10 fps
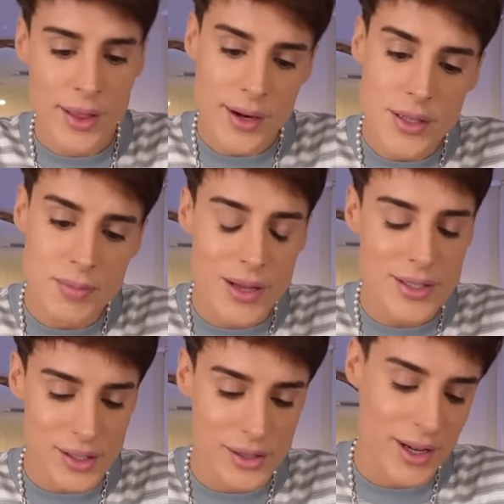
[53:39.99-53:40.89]
That is
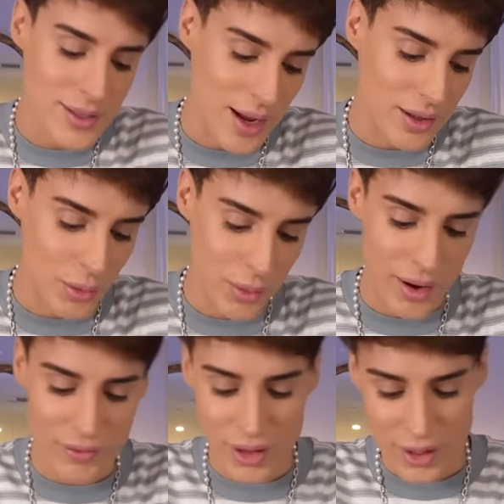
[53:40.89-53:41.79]
basically exactly what
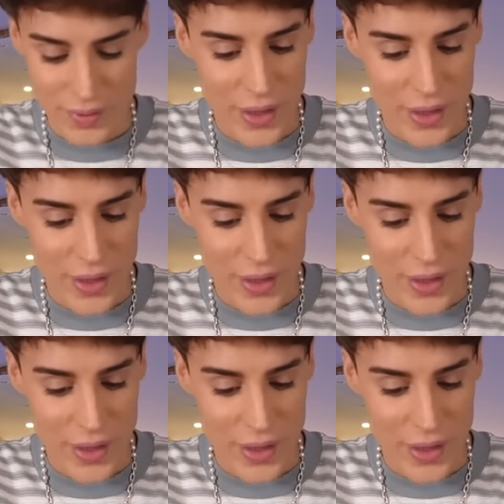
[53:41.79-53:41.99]
I've done.